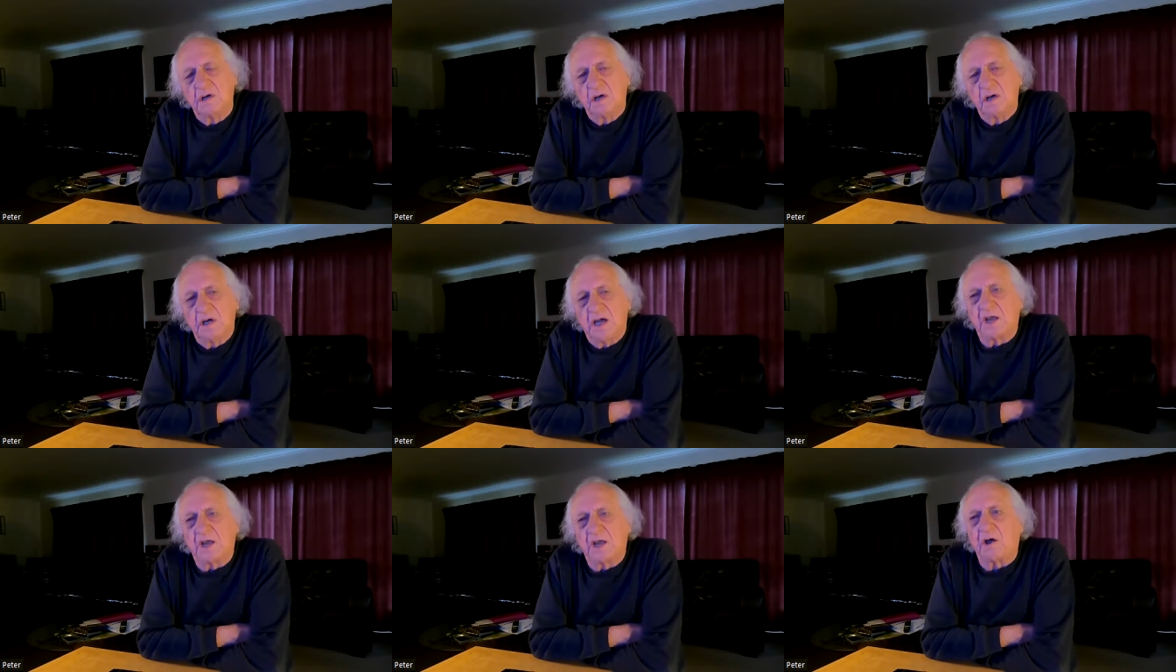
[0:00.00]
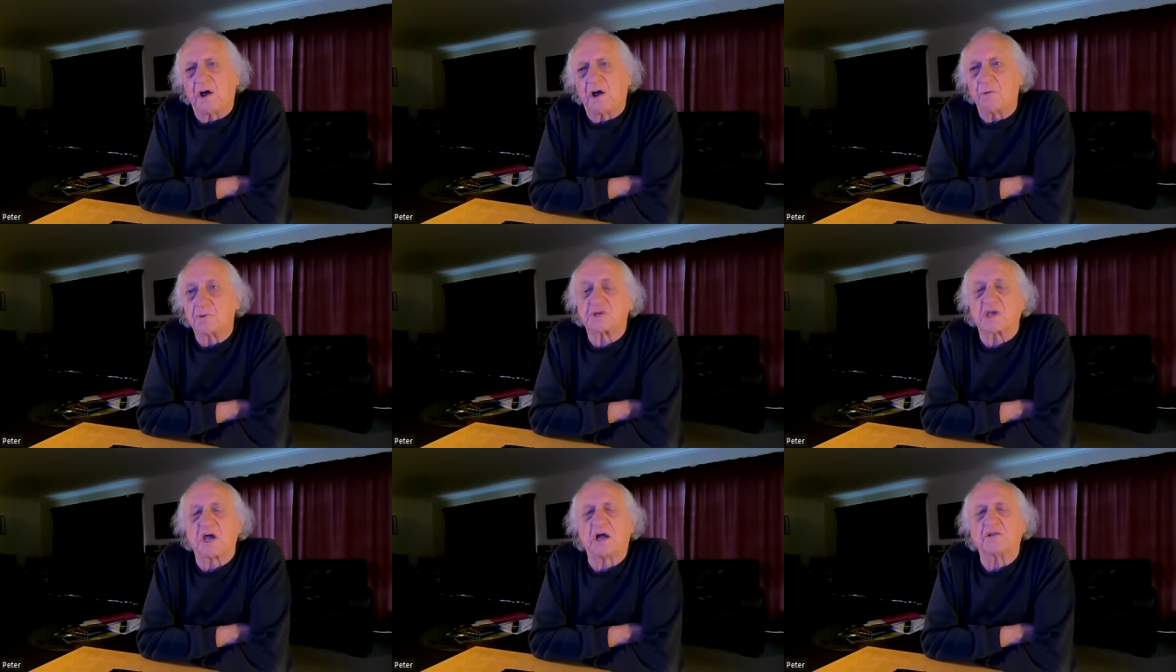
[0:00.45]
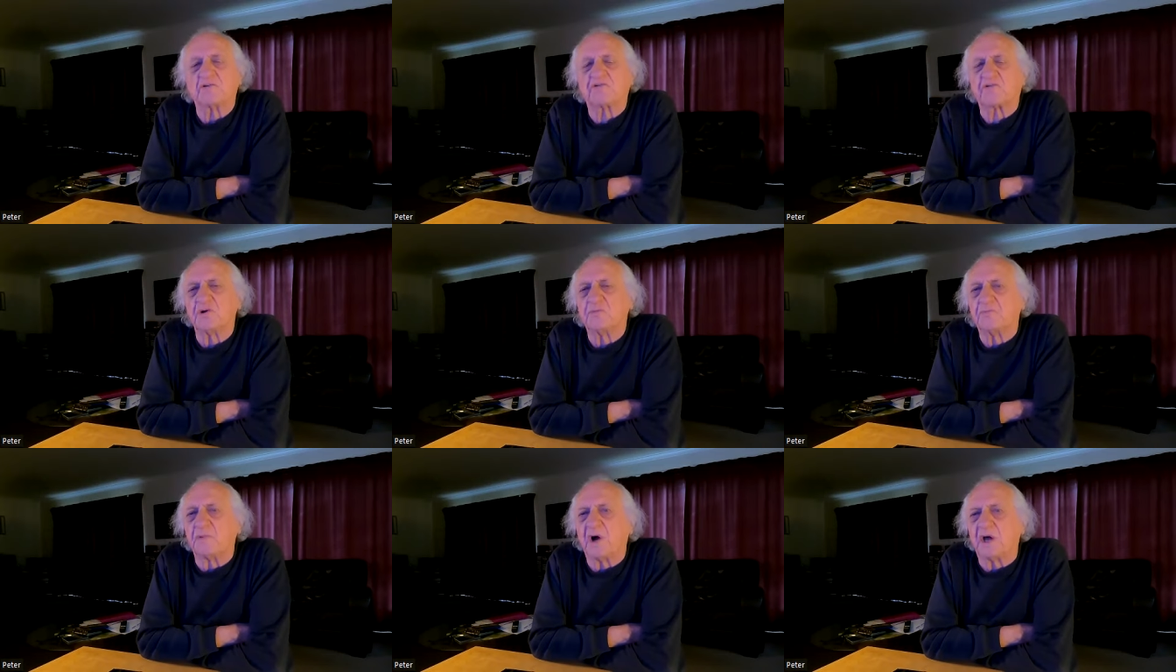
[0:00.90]
And I was going
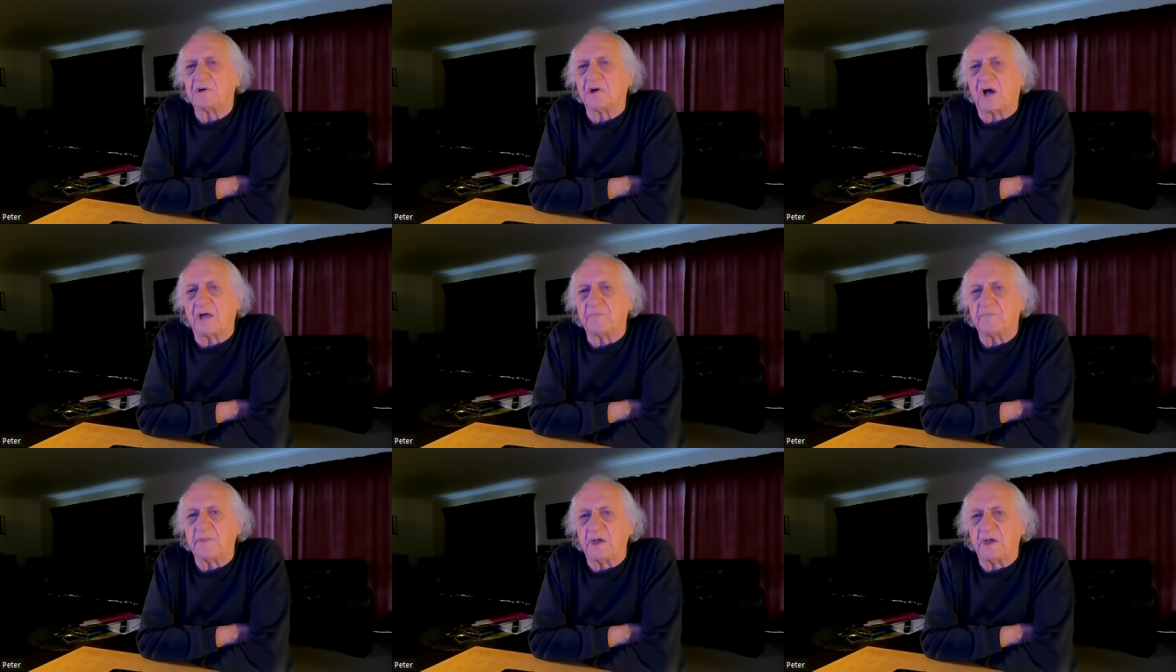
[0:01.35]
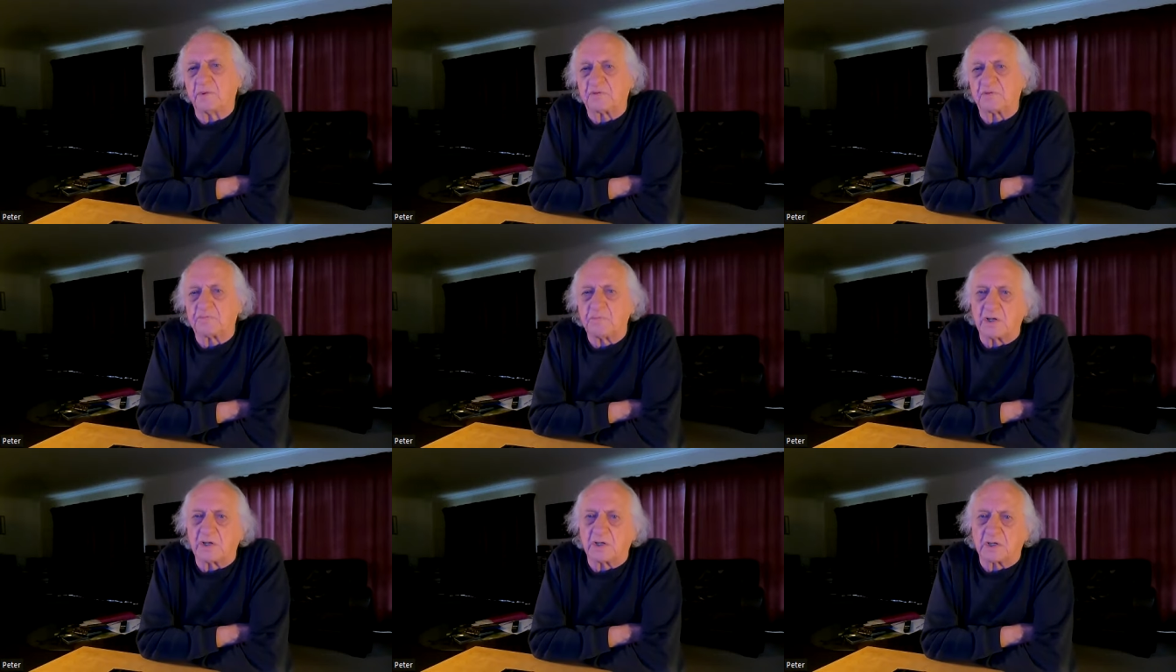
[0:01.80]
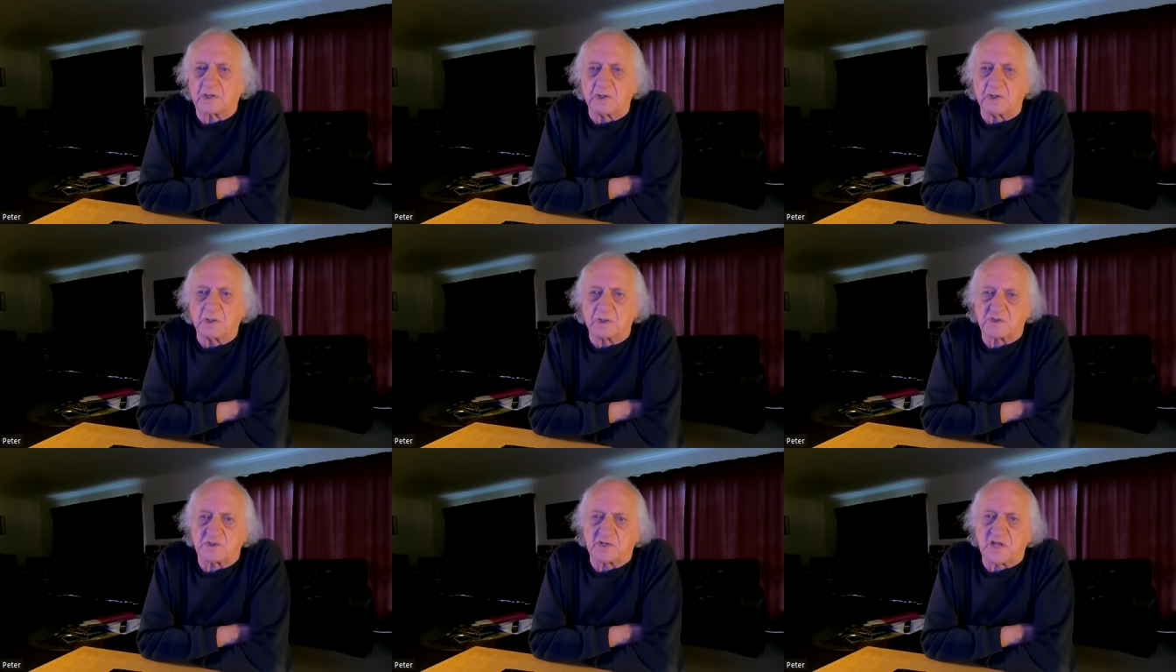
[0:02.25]
through my nightmare with Mallacoota
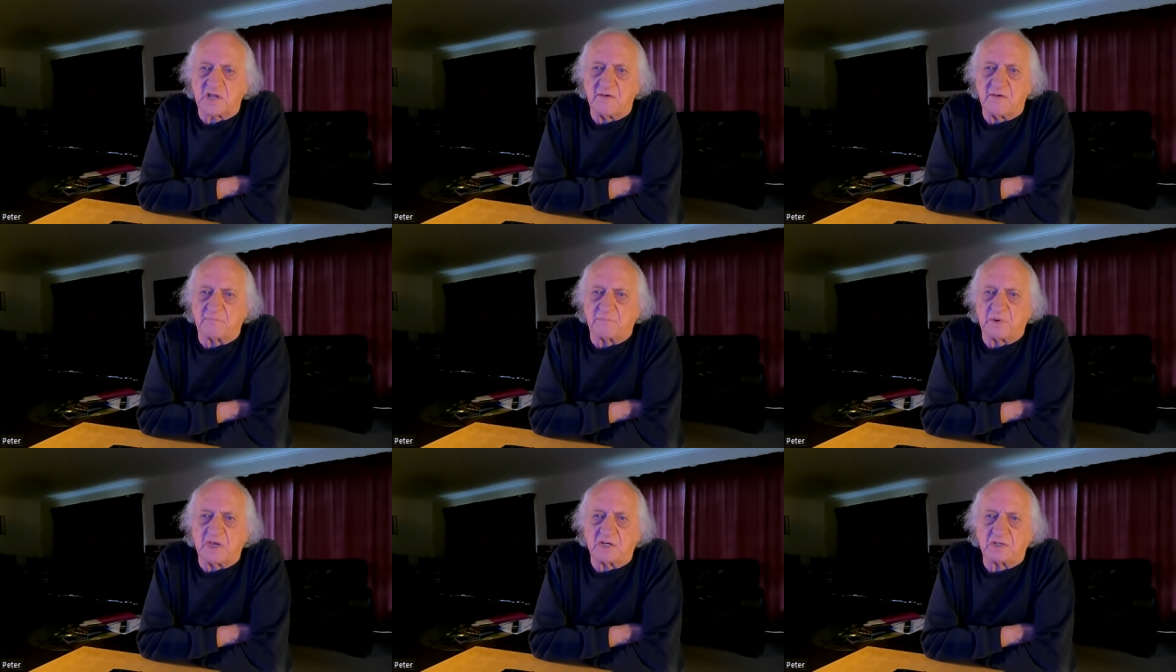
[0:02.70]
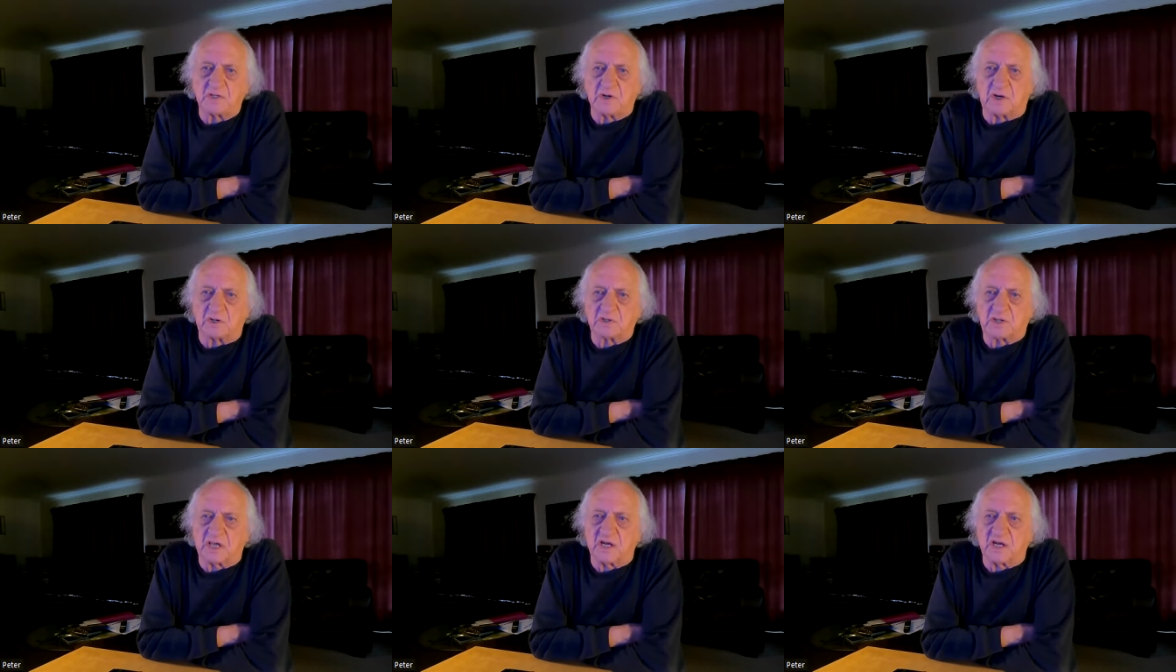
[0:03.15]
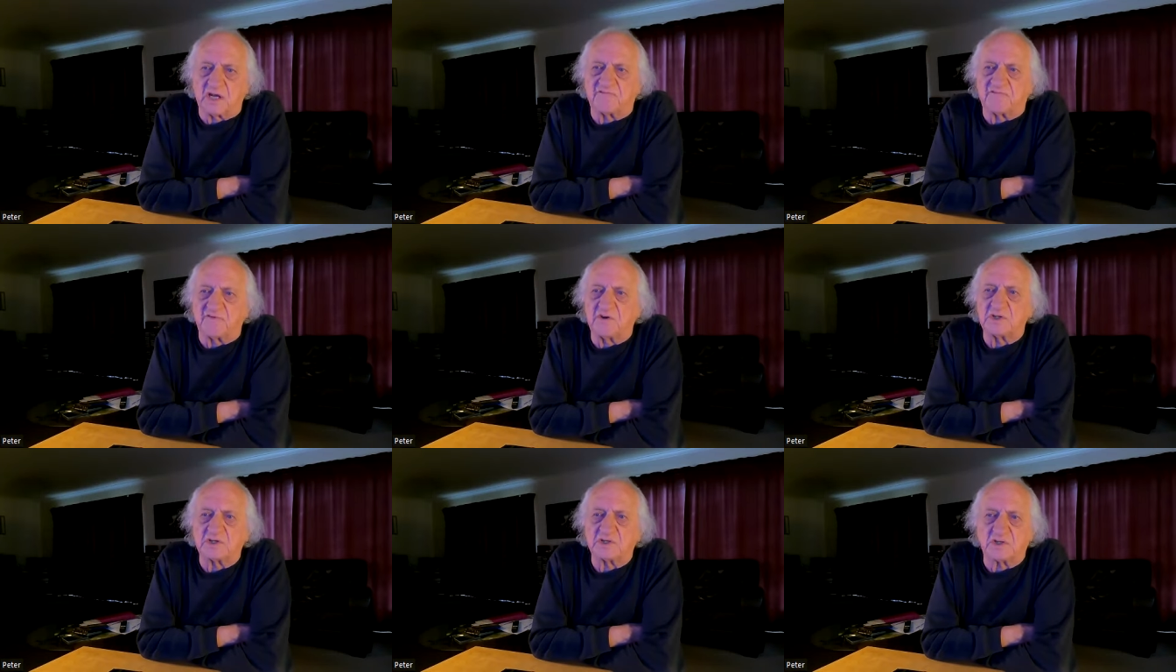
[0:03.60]
Stampede, not getting
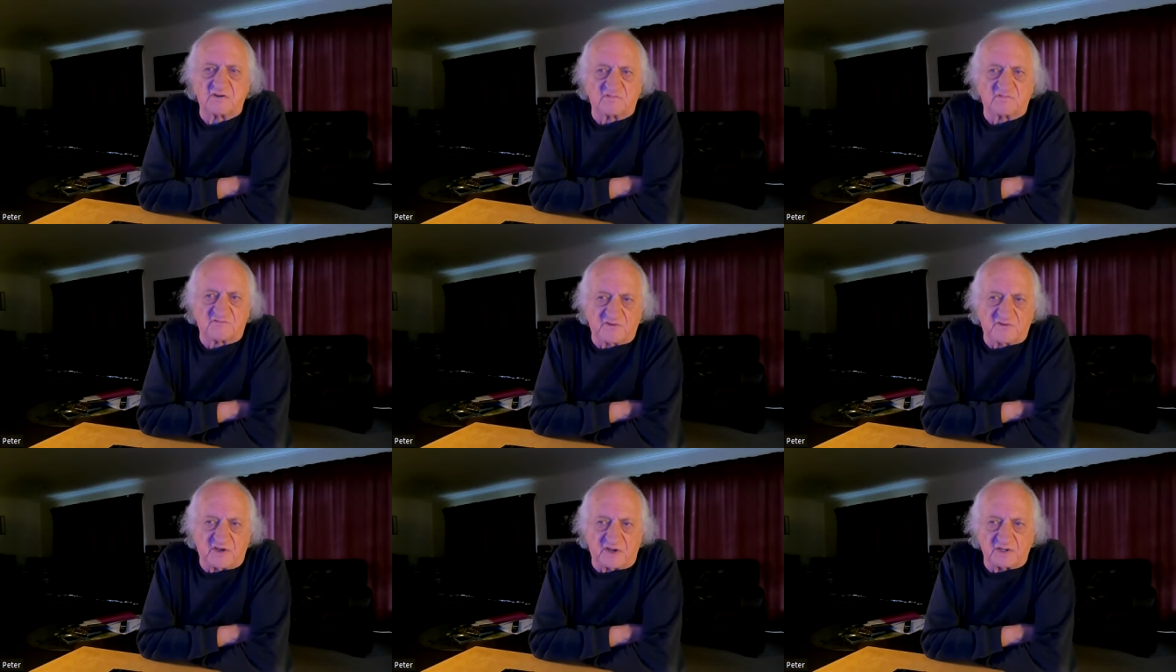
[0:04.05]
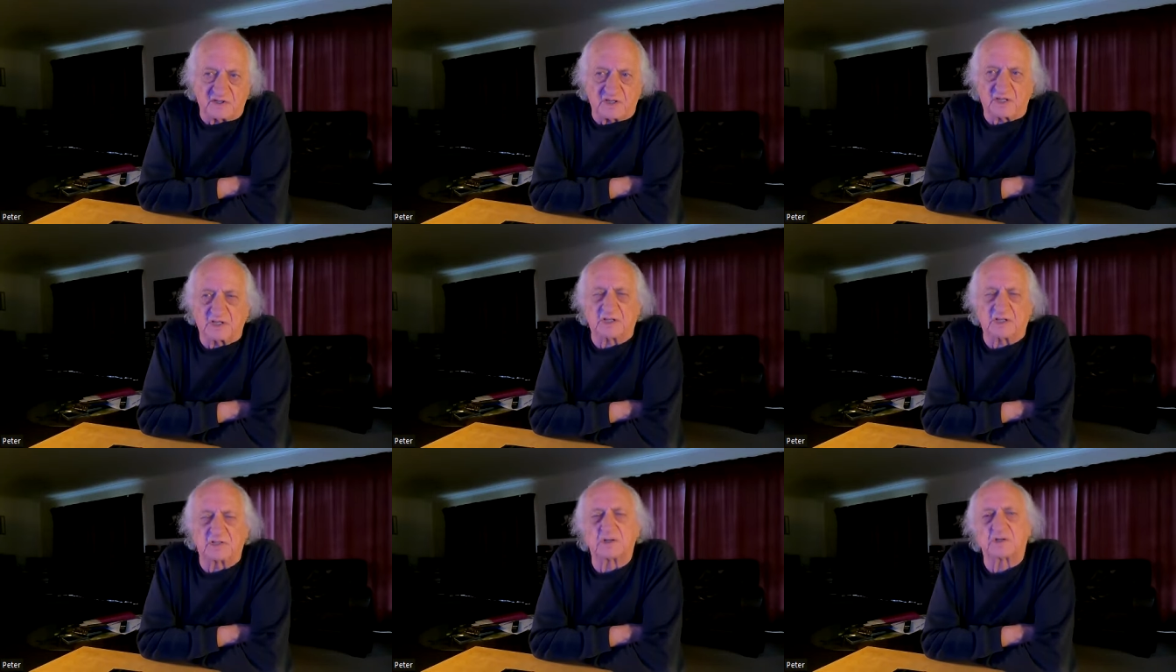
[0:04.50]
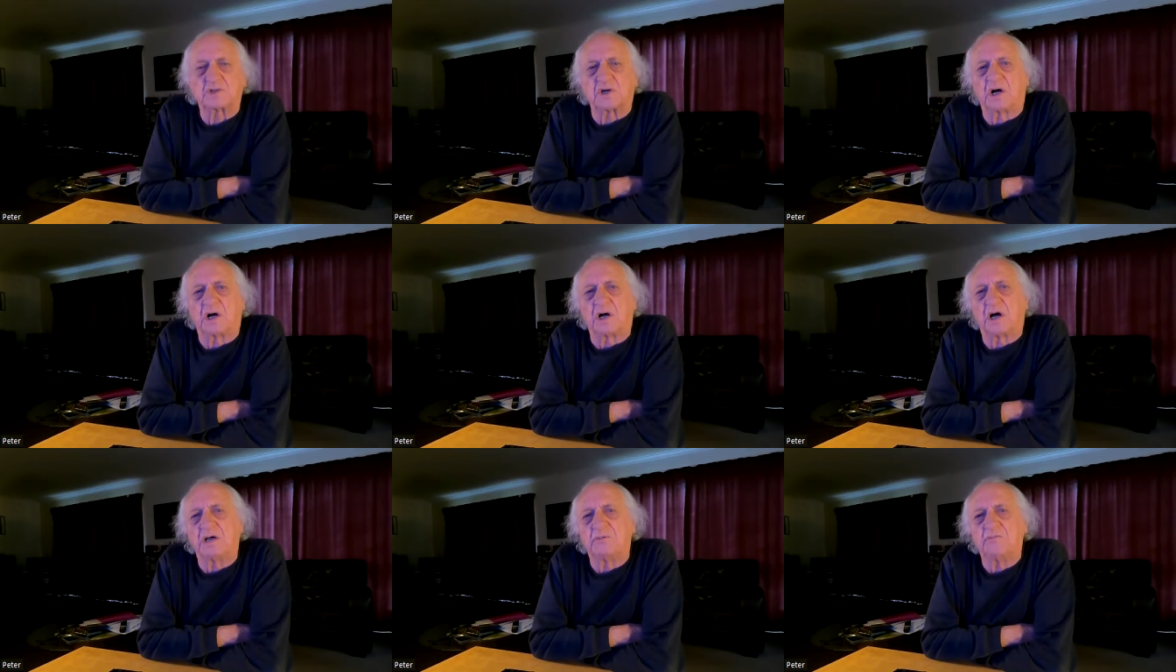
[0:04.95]
finishing funding at the time.